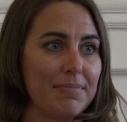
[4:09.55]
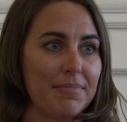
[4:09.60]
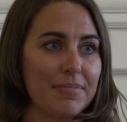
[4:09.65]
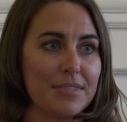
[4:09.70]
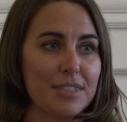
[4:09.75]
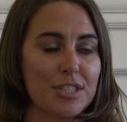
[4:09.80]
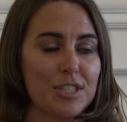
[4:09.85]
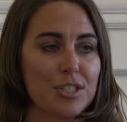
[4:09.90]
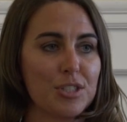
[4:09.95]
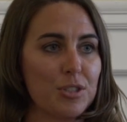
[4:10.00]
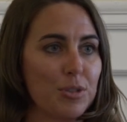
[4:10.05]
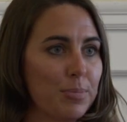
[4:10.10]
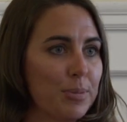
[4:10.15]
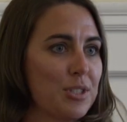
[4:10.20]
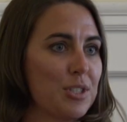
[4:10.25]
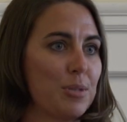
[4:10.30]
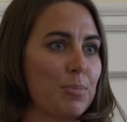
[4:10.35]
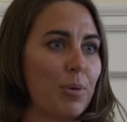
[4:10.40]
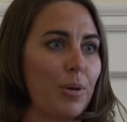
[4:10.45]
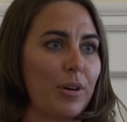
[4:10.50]
super
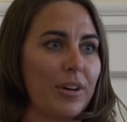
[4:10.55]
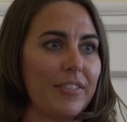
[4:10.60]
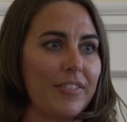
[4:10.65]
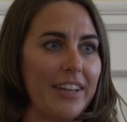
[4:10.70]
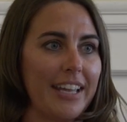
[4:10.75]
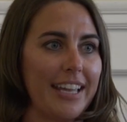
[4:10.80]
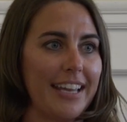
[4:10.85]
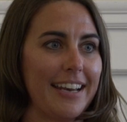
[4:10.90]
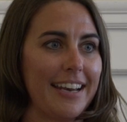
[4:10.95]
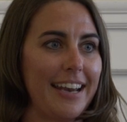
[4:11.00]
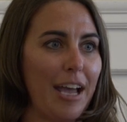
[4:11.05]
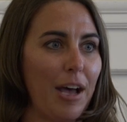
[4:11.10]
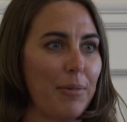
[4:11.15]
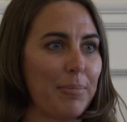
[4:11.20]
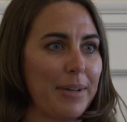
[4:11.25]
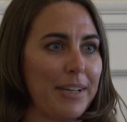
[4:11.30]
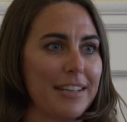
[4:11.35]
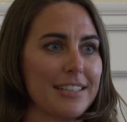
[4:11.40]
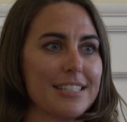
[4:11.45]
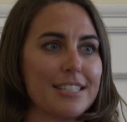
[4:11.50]
supportive in
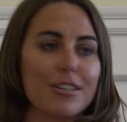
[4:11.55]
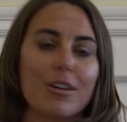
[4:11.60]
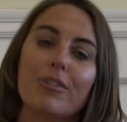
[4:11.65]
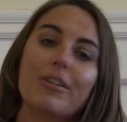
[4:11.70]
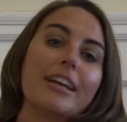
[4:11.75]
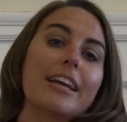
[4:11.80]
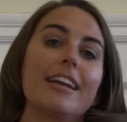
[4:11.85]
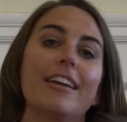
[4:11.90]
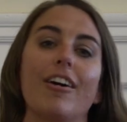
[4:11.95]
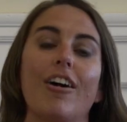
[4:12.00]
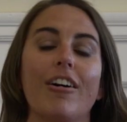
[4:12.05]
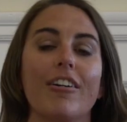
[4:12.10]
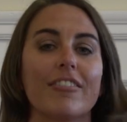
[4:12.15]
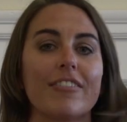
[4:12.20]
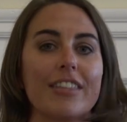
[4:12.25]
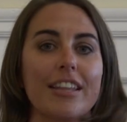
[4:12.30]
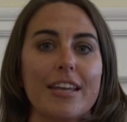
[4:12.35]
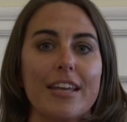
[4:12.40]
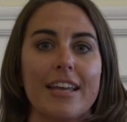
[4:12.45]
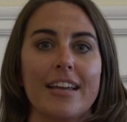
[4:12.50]
helping us load in all of
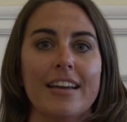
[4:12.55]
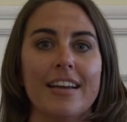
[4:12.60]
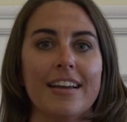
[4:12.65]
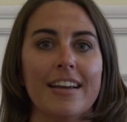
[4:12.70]
the